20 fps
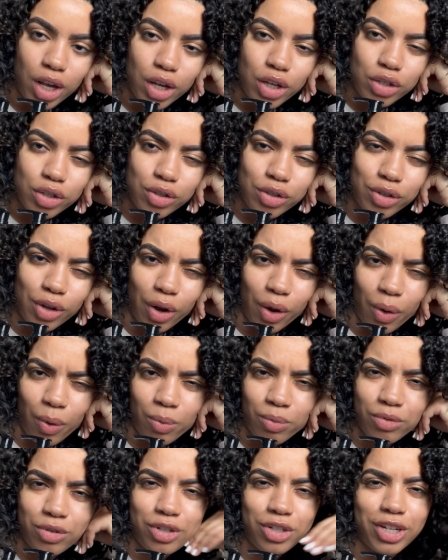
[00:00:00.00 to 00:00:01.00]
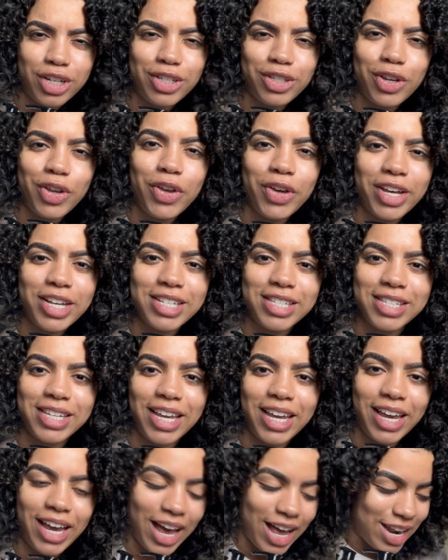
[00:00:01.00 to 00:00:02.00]
So just so you can
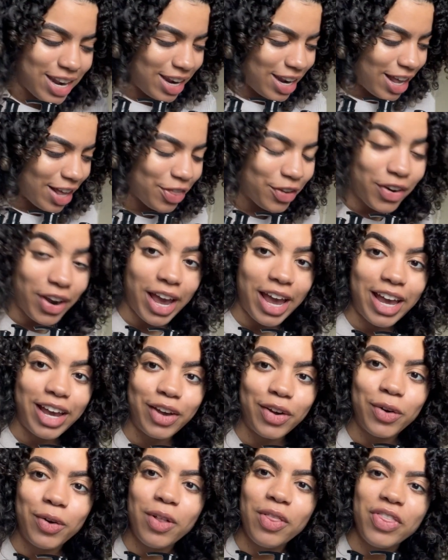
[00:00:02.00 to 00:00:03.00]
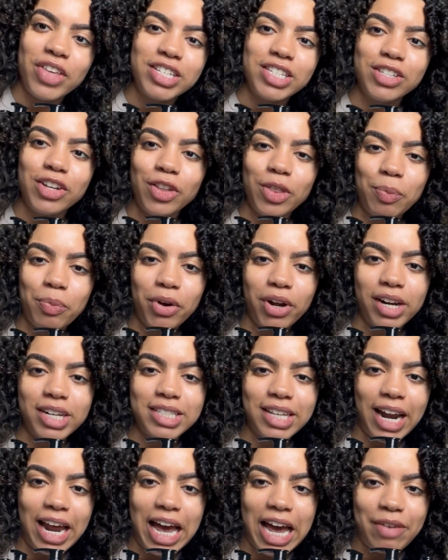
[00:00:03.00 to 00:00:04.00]
see another angle, this is all the products that
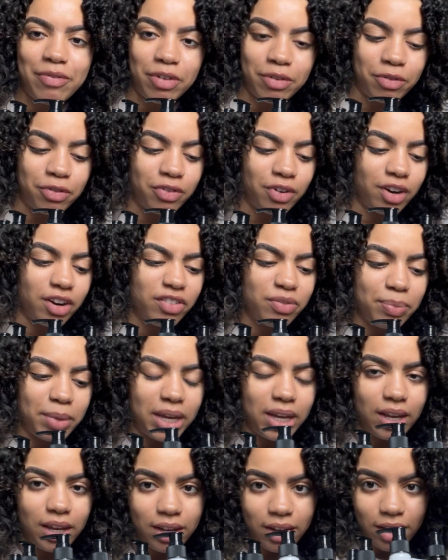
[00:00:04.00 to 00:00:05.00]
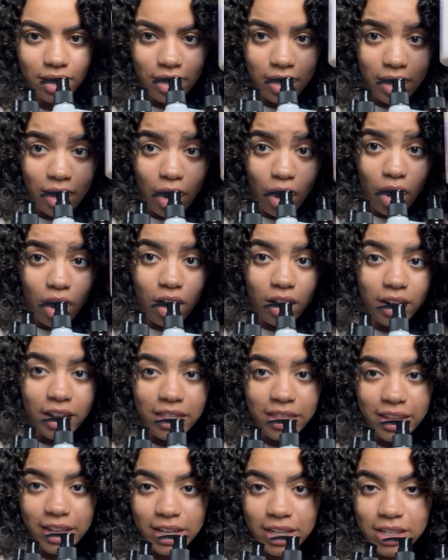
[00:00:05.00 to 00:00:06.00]
I have in front of me. all of
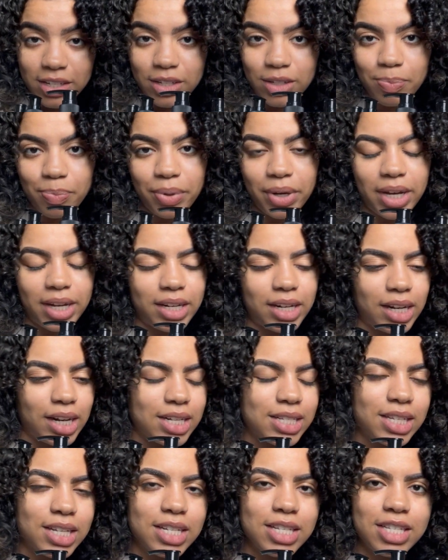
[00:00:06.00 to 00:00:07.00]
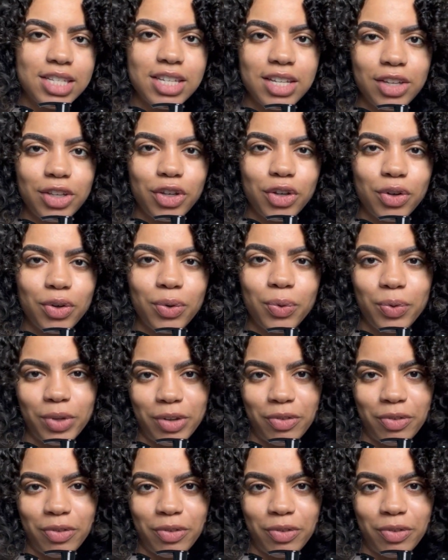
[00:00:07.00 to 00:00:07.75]
this, but let's continue with the